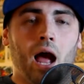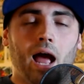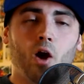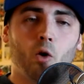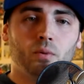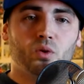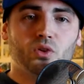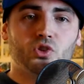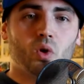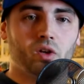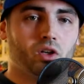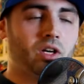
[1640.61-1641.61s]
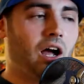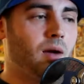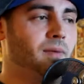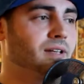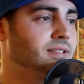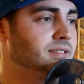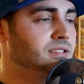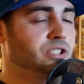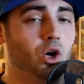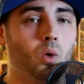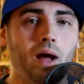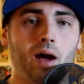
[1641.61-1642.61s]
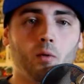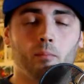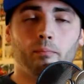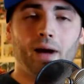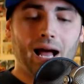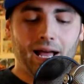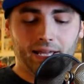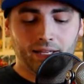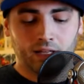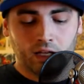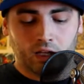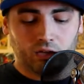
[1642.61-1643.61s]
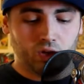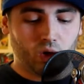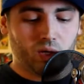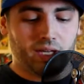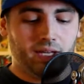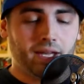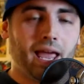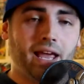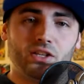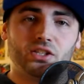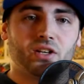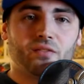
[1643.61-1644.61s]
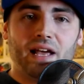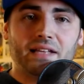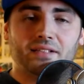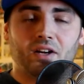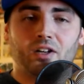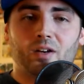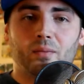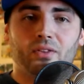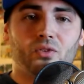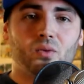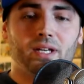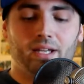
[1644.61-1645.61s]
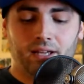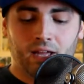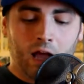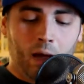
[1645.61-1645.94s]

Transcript: I hope you enjoy your comics. Go out, buy Loki, Agent of Asgard number three,